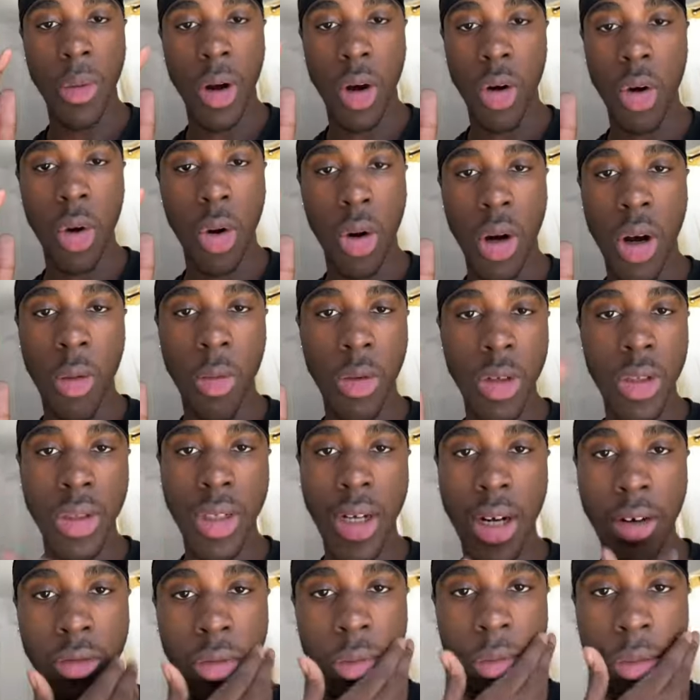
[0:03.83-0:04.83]
on, go home. What you
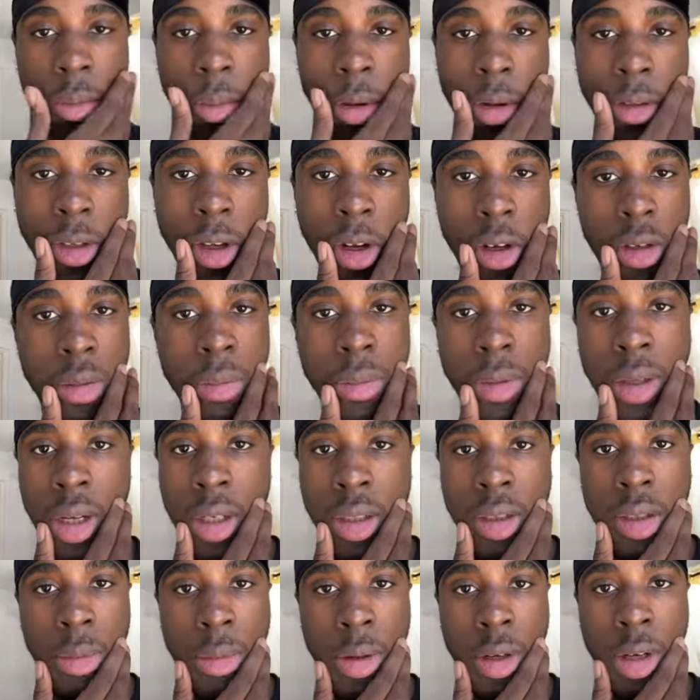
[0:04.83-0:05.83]
got for me, bro? Talk to me nice.
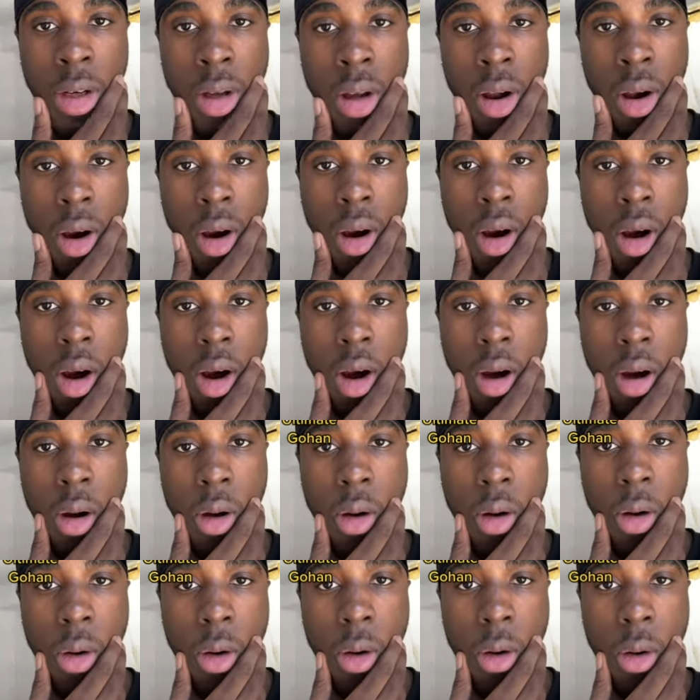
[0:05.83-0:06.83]
Come on now.
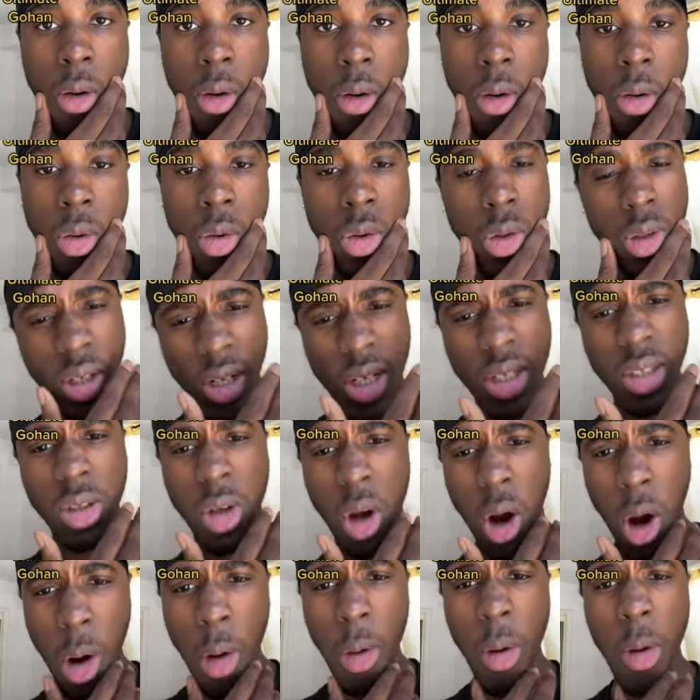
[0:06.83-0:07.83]
Let's
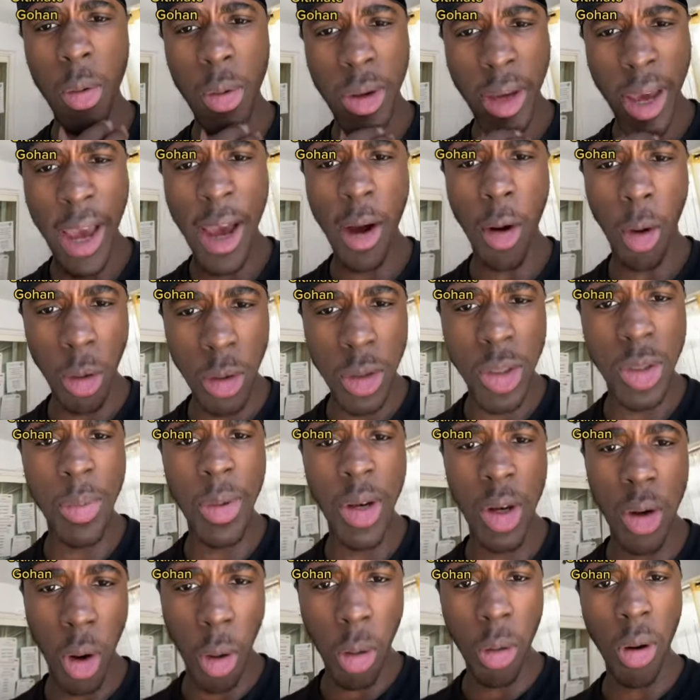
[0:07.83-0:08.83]
go. Okay,
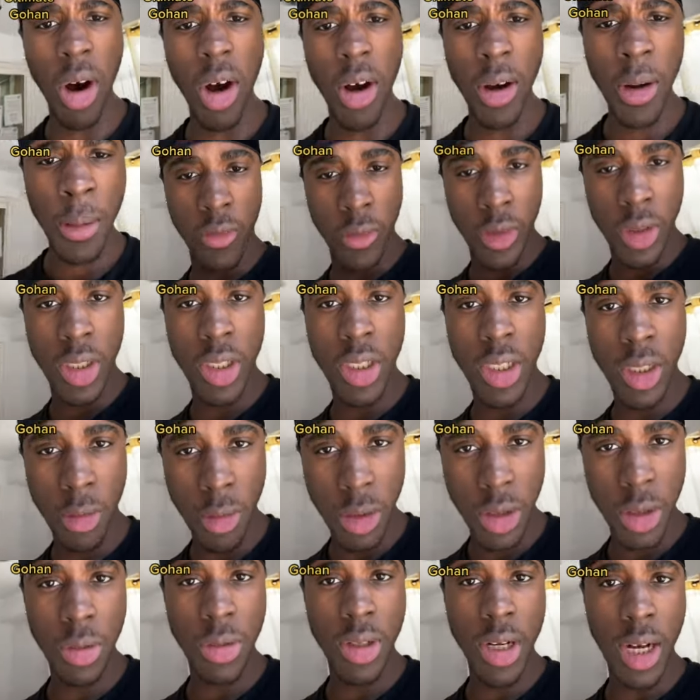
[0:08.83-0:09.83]
ultimate Gohan. Vegeta,
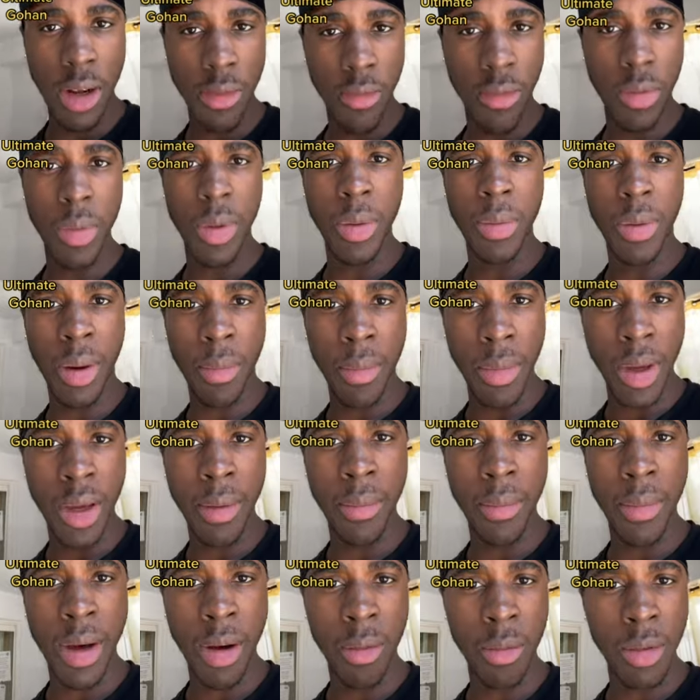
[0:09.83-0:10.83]
what you got for me, my main
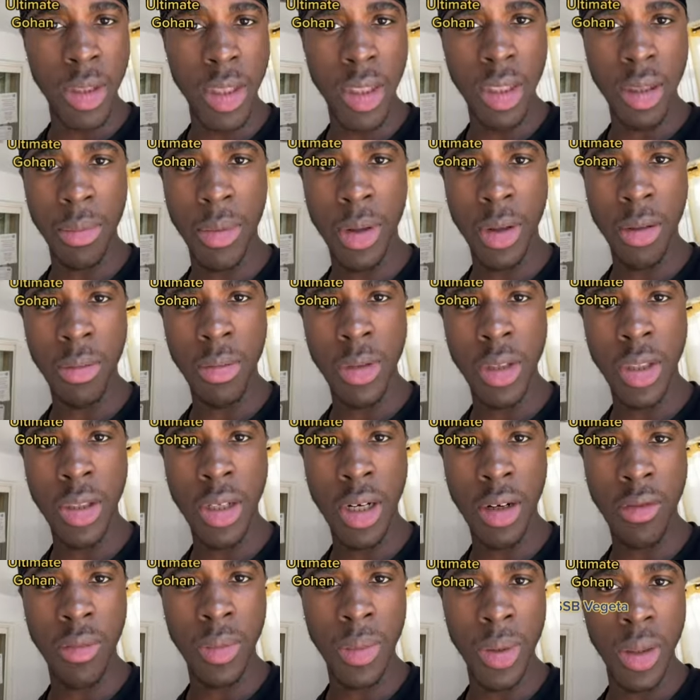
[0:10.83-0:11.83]
man? What's up, bro? What you
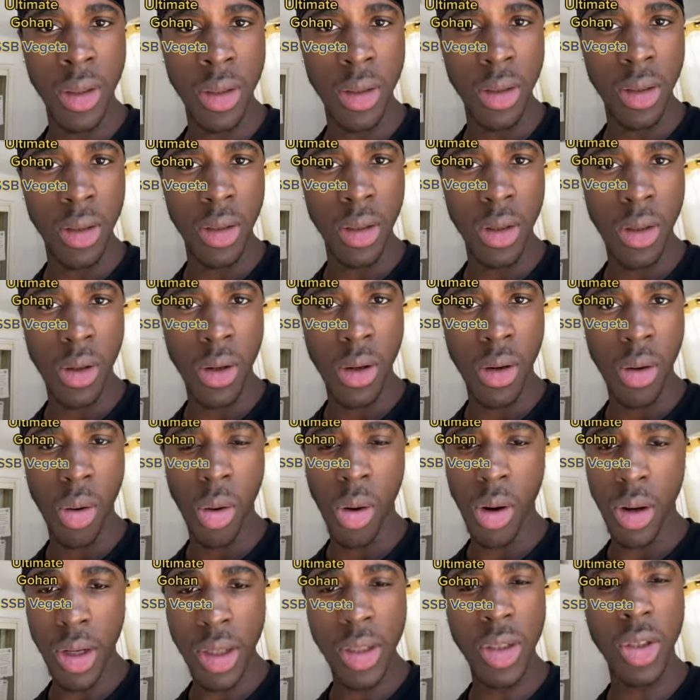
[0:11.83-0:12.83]
got for me?
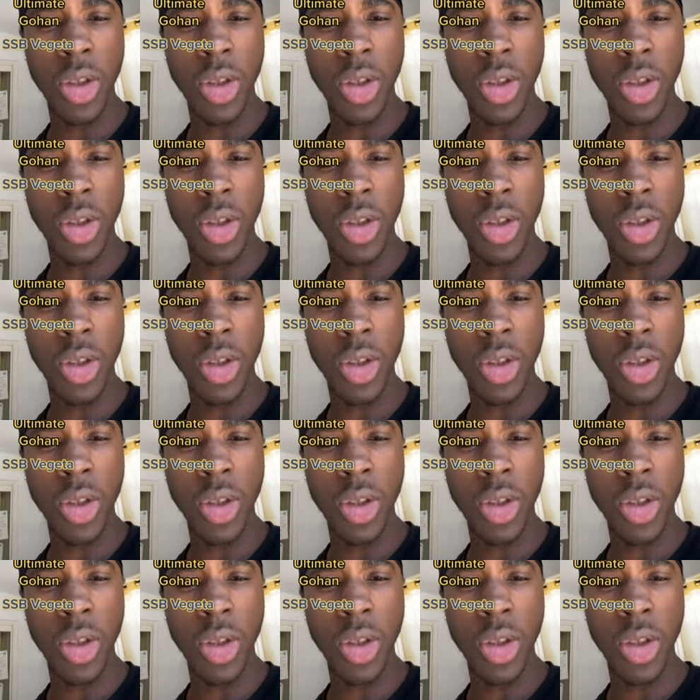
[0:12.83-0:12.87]
Let's